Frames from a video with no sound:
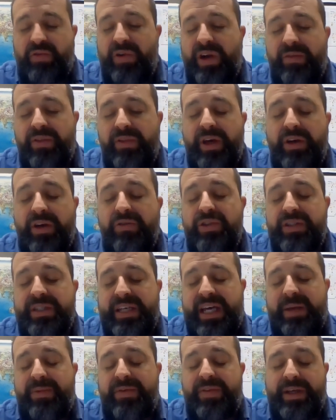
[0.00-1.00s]
around those
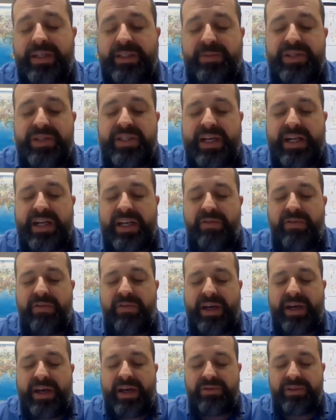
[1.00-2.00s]
type of things, particularly
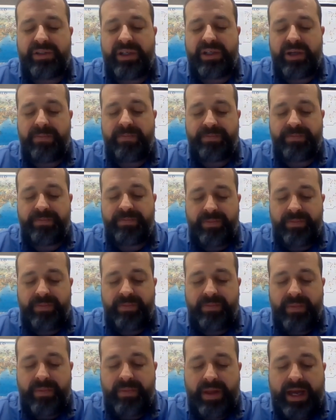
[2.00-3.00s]
around
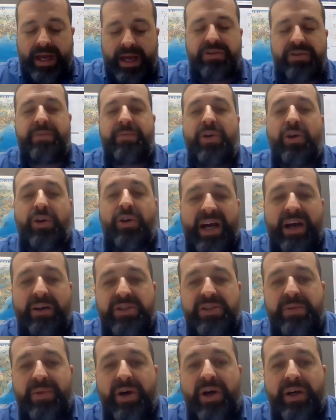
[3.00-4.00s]
local
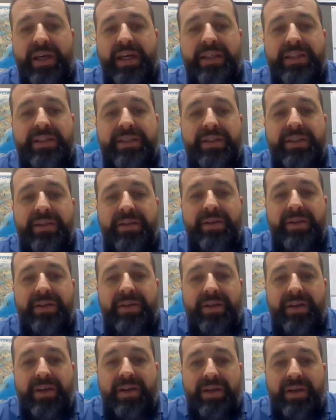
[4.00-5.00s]
housing markets.
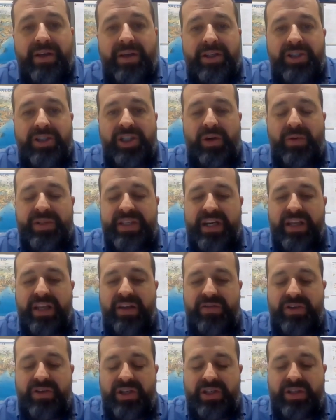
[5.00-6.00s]
So instead
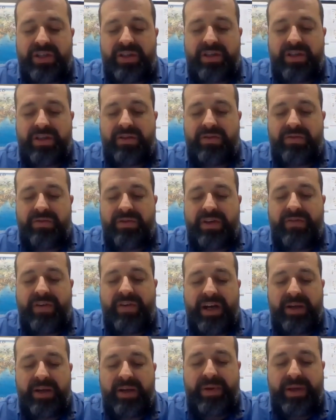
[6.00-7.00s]
of just
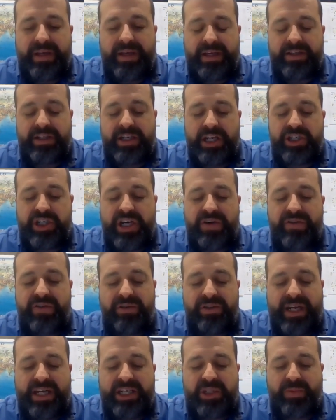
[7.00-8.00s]
developing a general
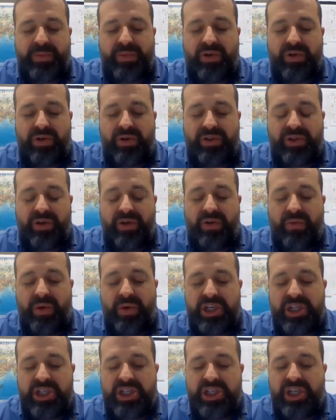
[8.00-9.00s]
dashboard,
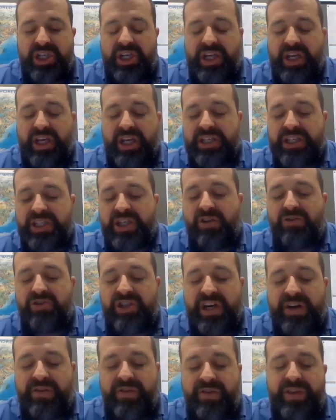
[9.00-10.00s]
which is so
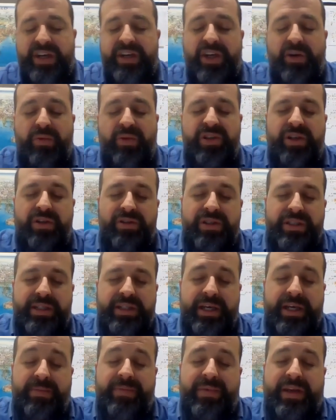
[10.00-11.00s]
general that no one uses
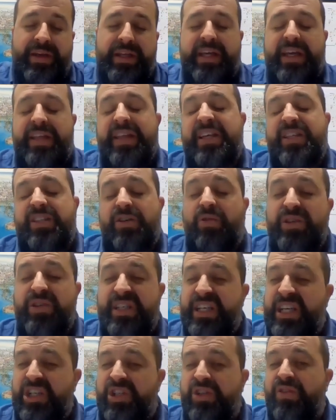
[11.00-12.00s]
it, and again, that's always
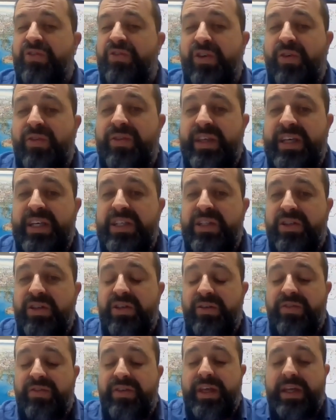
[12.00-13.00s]
an issue of doing these sort
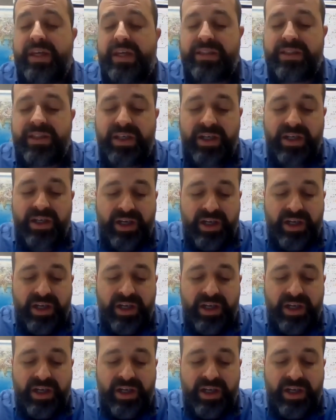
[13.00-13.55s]
of things,